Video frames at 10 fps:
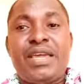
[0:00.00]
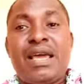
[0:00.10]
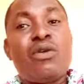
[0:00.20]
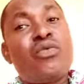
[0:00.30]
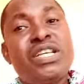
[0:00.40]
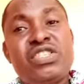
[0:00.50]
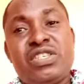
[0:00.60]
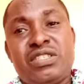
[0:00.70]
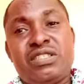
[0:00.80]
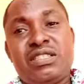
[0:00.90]
A question,
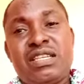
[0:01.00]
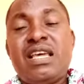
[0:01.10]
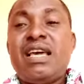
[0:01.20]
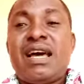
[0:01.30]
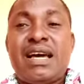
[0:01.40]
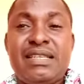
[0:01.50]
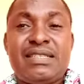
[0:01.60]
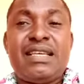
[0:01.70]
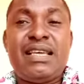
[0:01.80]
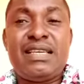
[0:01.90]
and it
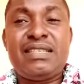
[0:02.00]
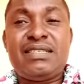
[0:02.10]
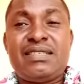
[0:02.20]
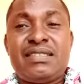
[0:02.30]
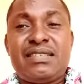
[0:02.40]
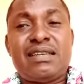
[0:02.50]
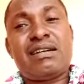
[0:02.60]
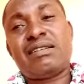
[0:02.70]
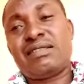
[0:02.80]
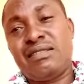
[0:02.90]
says,
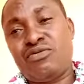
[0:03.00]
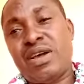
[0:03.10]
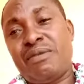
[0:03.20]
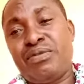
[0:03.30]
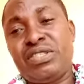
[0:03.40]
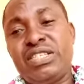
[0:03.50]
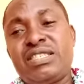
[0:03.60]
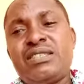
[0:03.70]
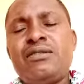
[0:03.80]
as the way I put it,